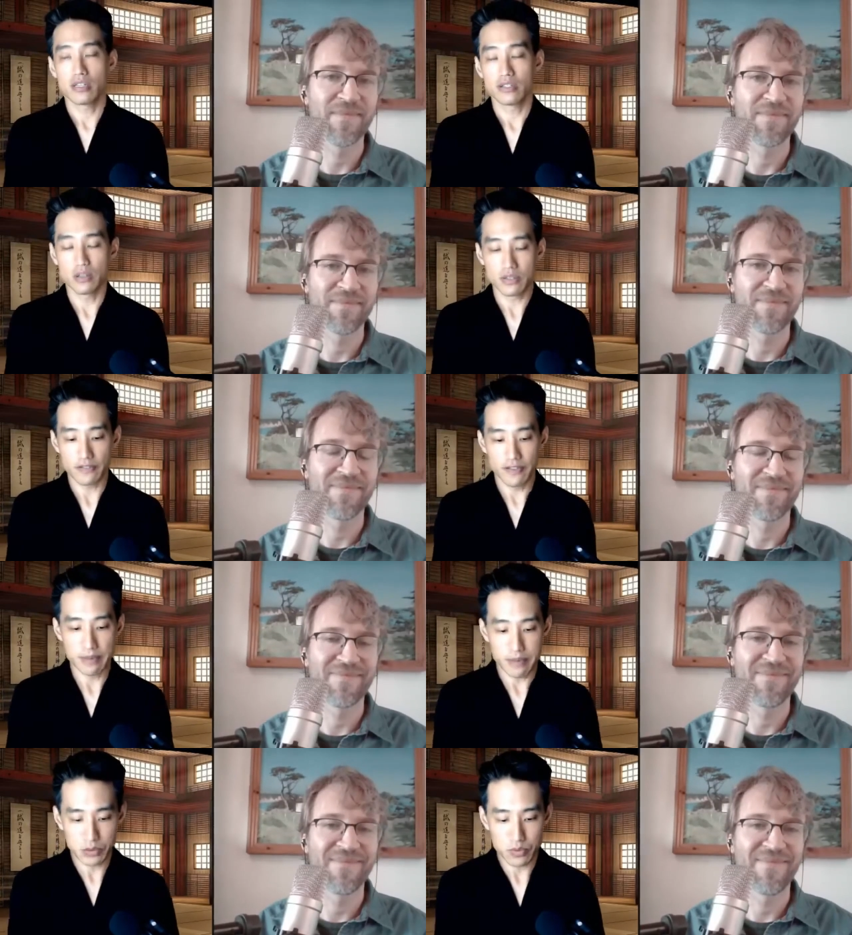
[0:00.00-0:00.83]
Speaker 1: there was a
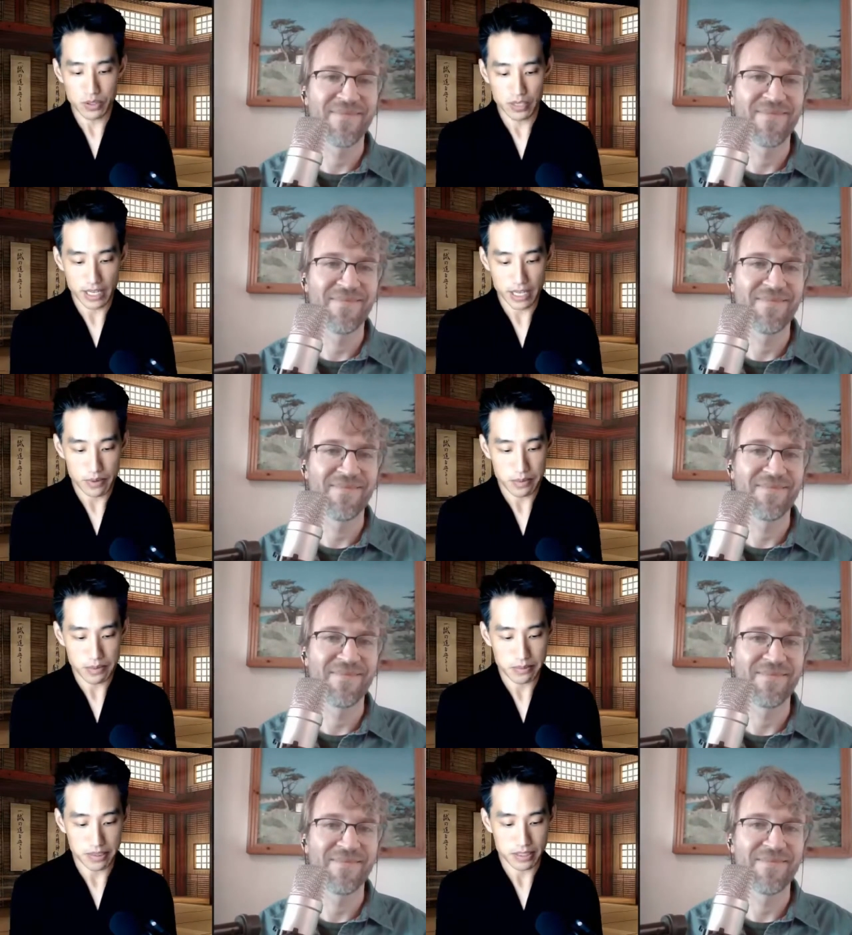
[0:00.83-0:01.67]
famous quote i can't
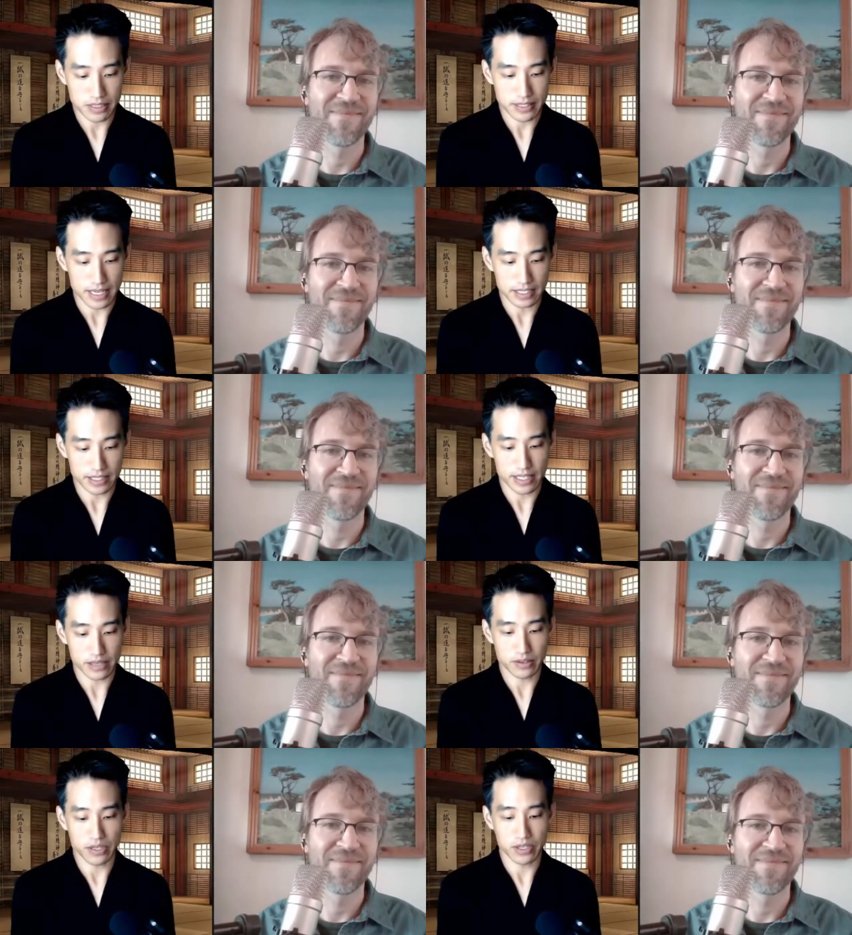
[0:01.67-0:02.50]
remember exactly how
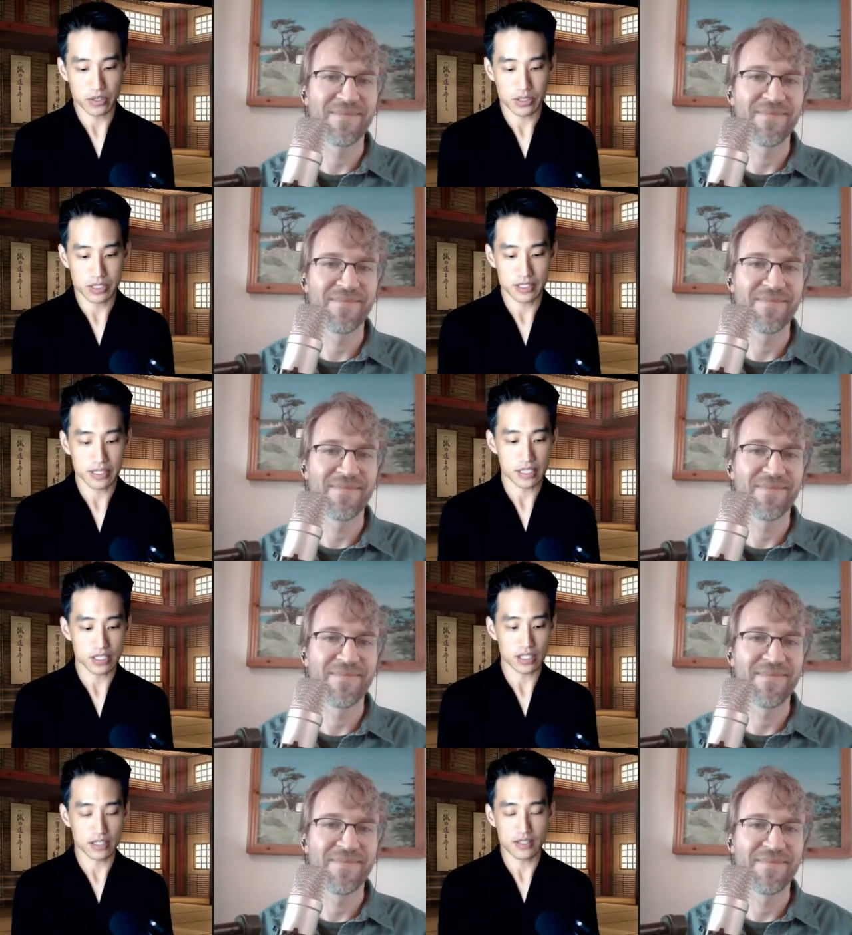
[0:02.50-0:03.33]
it goes
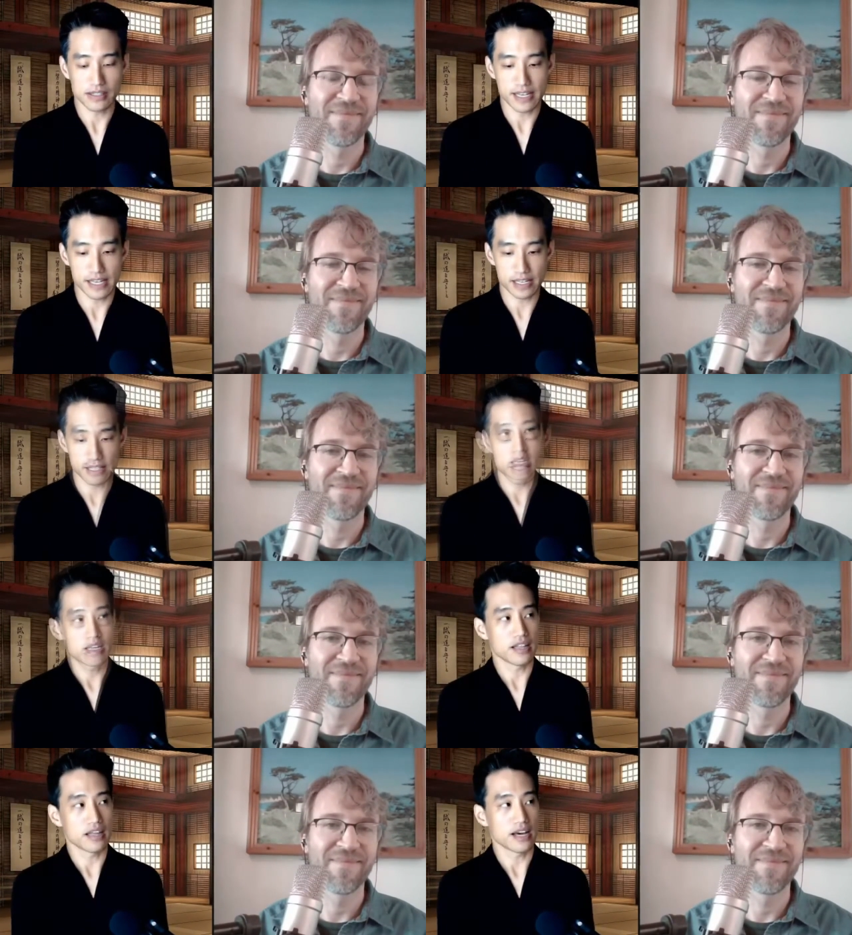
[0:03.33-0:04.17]
essentially saying
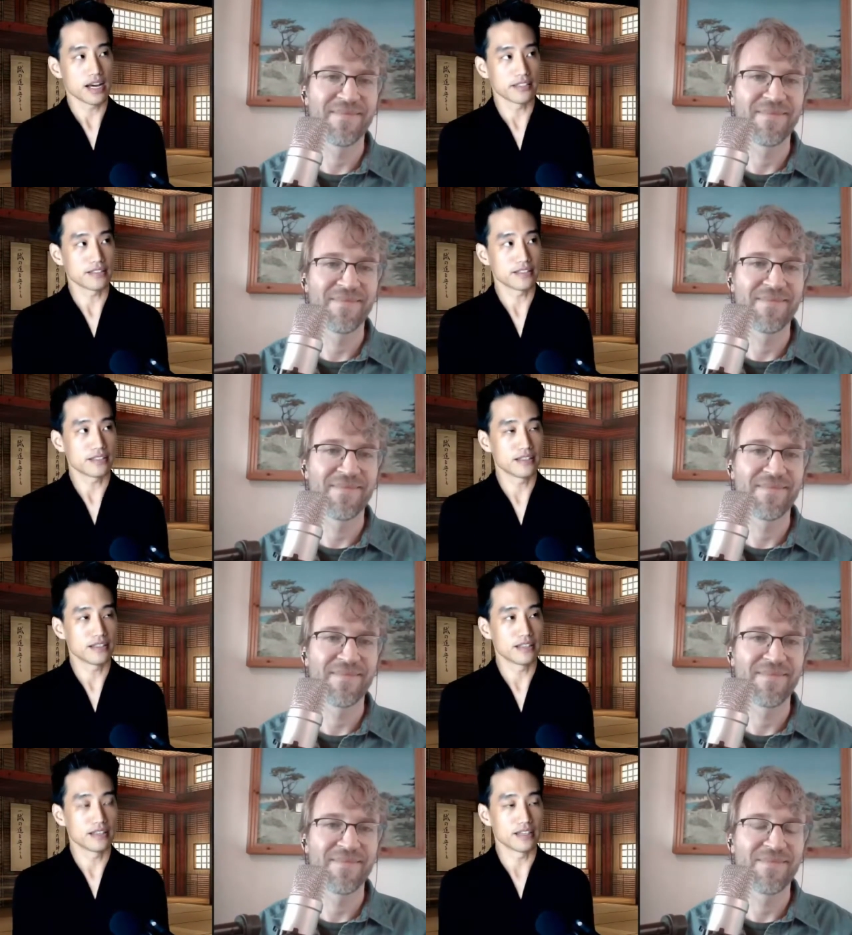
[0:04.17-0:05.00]
that
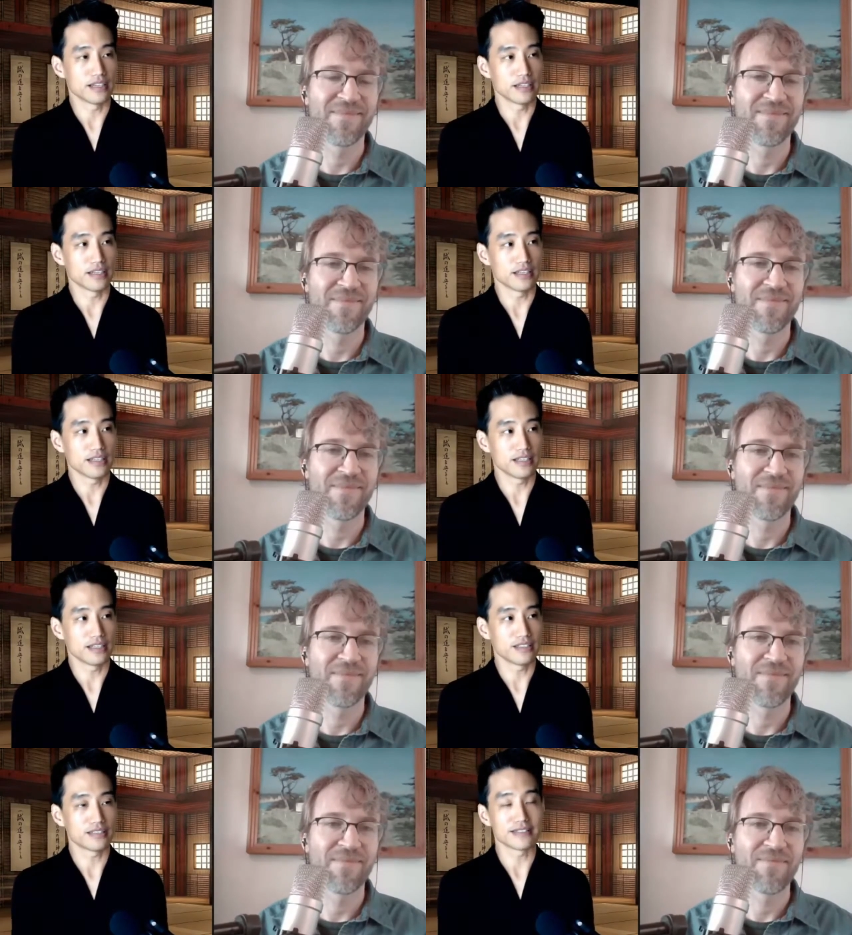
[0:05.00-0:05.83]
the
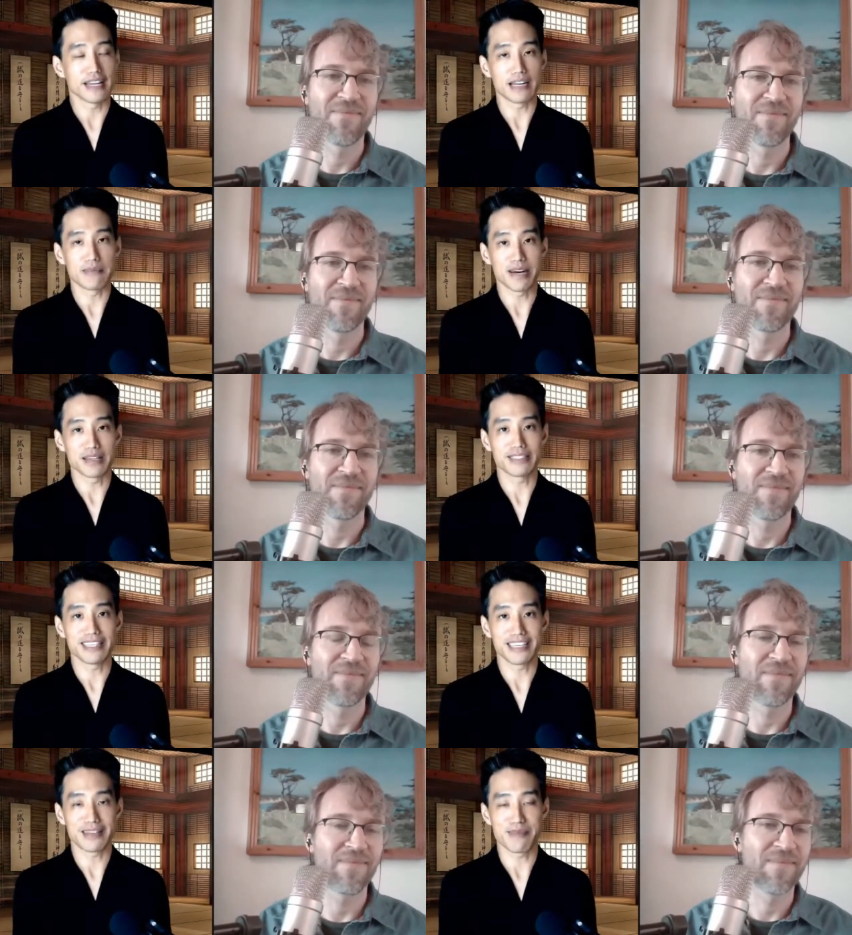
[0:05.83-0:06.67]
it's not about
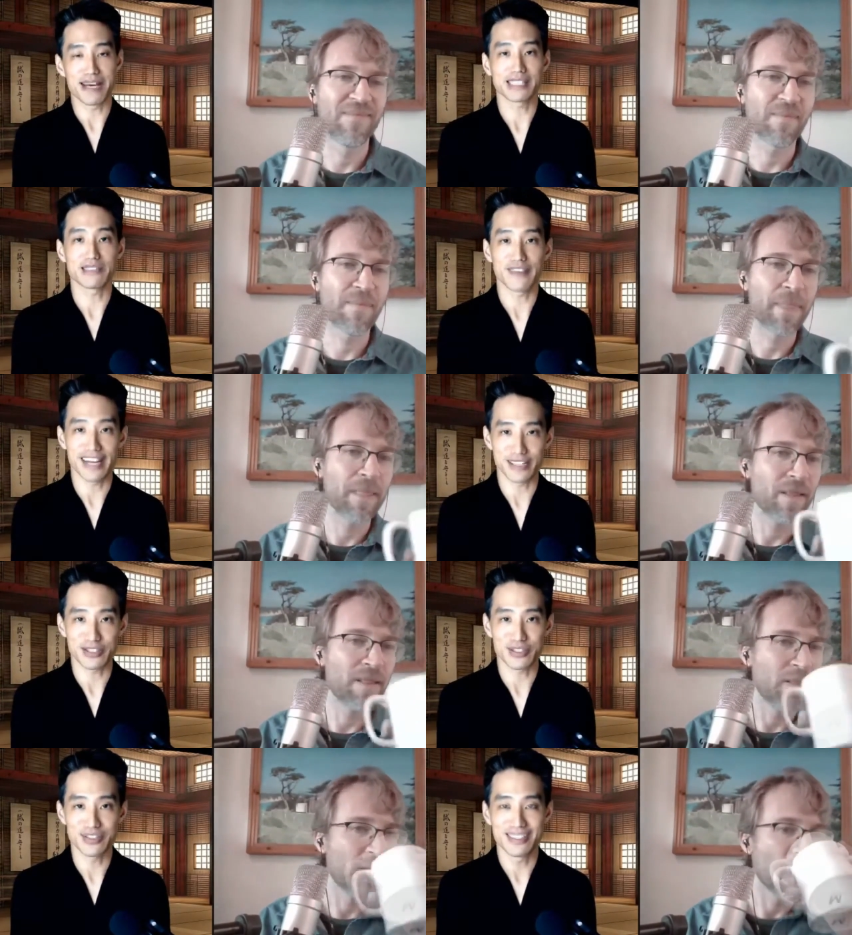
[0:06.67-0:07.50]
taking massive
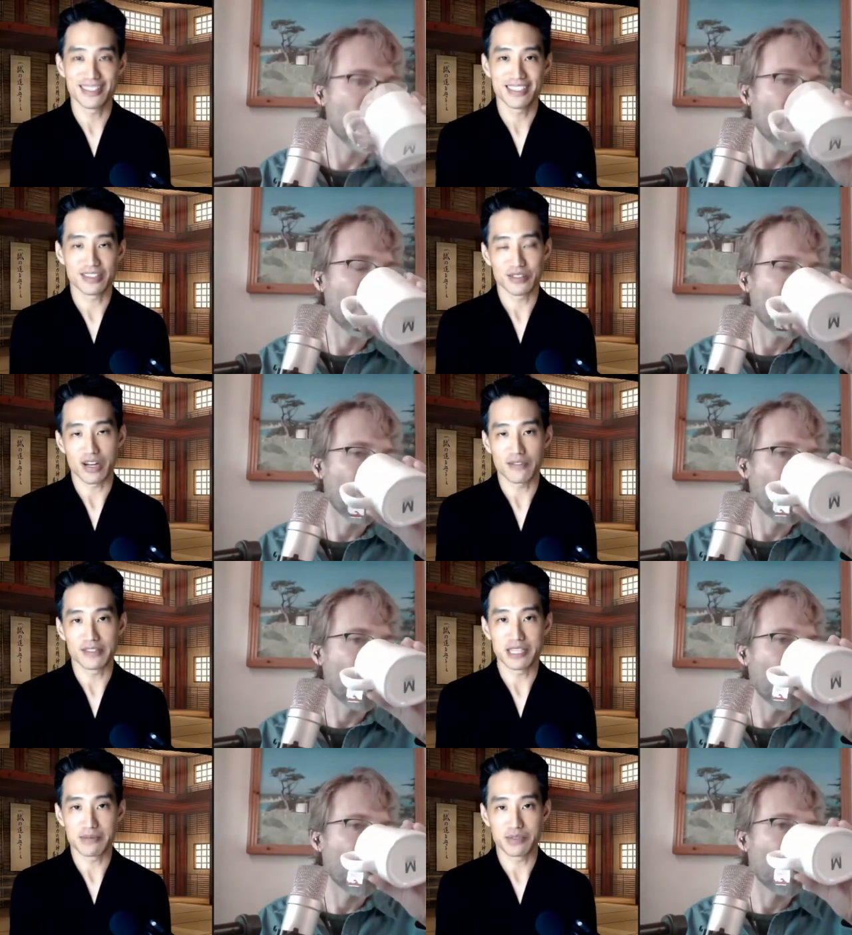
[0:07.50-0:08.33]
action because oftentimes